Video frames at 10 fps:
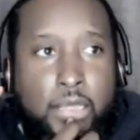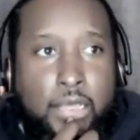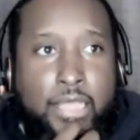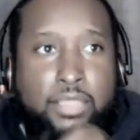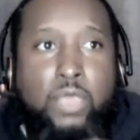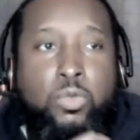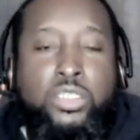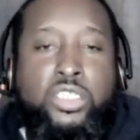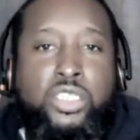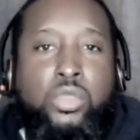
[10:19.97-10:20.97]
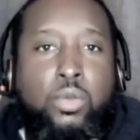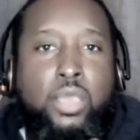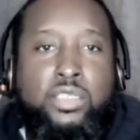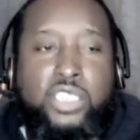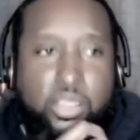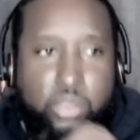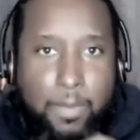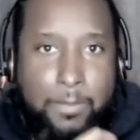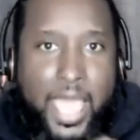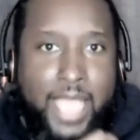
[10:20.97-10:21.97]
Uh, I think we should show each other
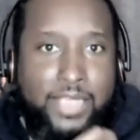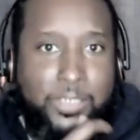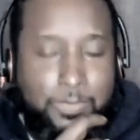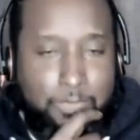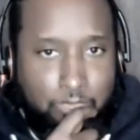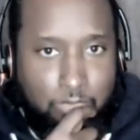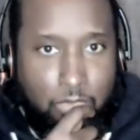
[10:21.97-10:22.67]
compassion,